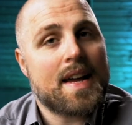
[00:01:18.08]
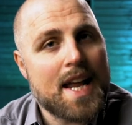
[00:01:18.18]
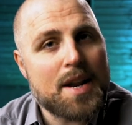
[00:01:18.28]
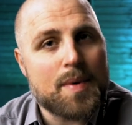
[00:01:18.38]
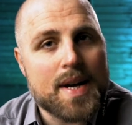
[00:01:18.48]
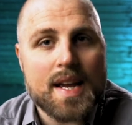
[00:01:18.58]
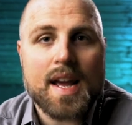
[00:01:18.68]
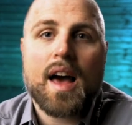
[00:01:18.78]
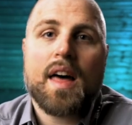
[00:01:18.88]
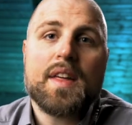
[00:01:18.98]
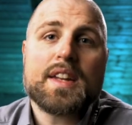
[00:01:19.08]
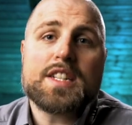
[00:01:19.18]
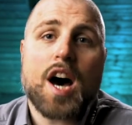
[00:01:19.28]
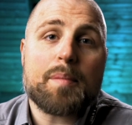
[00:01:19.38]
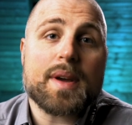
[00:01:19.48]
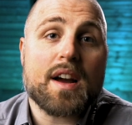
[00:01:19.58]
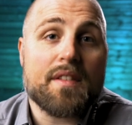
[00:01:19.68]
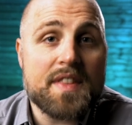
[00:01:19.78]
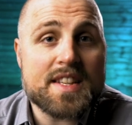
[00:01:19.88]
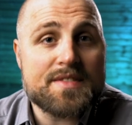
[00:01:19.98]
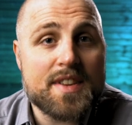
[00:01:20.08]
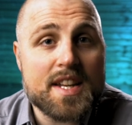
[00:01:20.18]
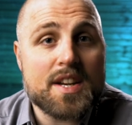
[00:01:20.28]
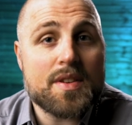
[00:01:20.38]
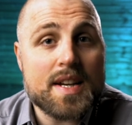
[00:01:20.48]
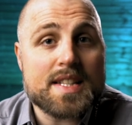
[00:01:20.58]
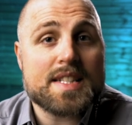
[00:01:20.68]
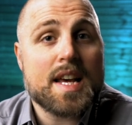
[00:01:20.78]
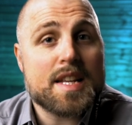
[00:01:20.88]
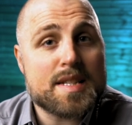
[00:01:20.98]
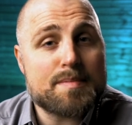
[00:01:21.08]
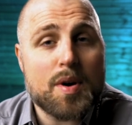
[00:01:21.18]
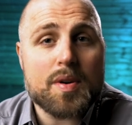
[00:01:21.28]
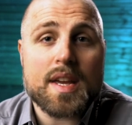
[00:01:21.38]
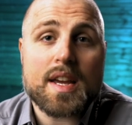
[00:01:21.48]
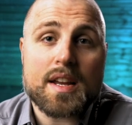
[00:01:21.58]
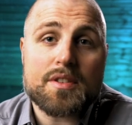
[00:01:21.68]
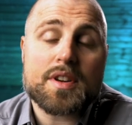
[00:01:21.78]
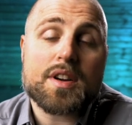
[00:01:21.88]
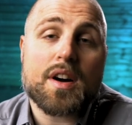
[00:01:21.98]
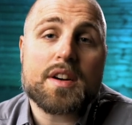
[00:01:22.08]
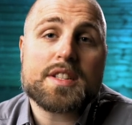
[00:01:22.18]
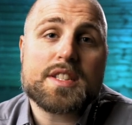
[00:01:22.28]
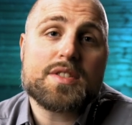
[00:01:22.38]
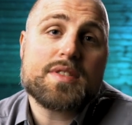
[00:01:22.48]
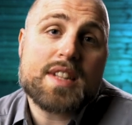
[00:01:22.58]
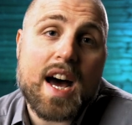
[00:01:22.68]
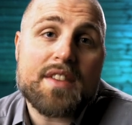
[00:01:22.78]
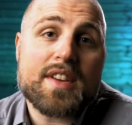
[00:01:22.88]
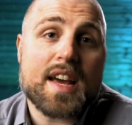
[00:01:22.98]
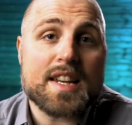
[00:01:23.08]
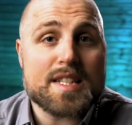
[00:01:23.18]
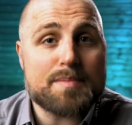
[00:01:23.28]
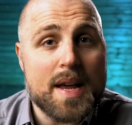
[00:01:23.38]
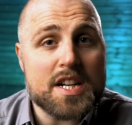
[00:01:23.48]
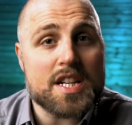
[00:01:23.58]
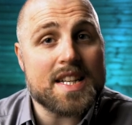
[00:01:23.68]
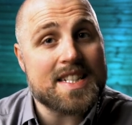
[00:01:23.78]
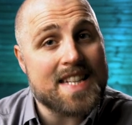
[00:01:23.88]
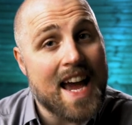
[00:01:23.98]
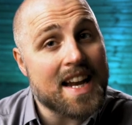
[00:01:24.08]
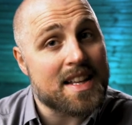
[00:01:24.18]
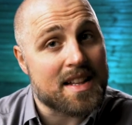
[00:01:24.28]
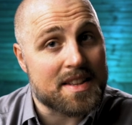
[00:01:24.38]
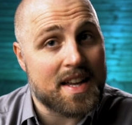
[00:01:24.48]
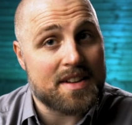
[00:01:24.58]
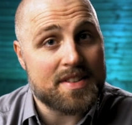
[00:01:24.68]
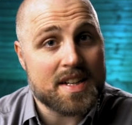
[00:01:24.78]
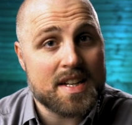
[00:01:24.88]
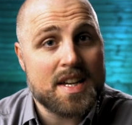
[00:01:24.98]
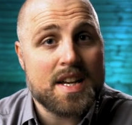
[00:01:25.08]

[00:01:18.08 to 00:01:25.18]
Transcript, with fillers: Anyway, the topic of this video is smoking in regards to diving and especially technical diving.